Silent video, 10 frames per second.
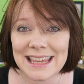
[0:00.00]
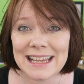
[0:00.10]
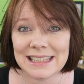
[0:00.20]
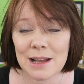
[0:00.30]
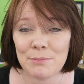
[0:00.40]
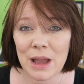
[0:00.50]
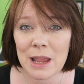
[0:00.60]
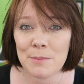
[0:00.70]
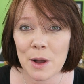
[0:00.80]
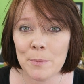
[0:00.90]
the exam
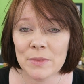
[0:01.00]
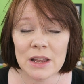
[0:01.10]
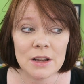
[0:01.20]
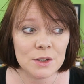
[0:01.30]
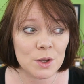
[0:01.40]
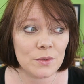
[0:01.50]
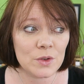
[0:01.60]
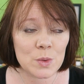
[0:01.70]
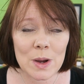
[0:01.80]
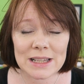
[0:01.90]
paper. So if
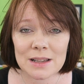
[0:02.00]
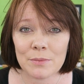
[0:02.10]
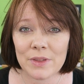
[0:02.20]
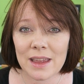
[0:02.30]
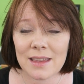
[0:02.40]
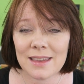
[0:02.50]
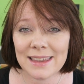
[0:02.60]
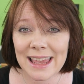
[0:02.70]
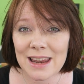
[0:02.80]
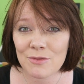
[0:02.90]
you try something
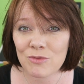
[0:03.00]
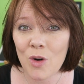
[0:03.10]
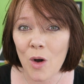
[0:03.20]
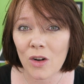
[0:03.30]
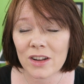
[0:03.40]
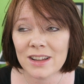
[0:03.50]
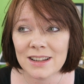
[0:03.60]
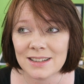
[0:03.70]
and get it wrong,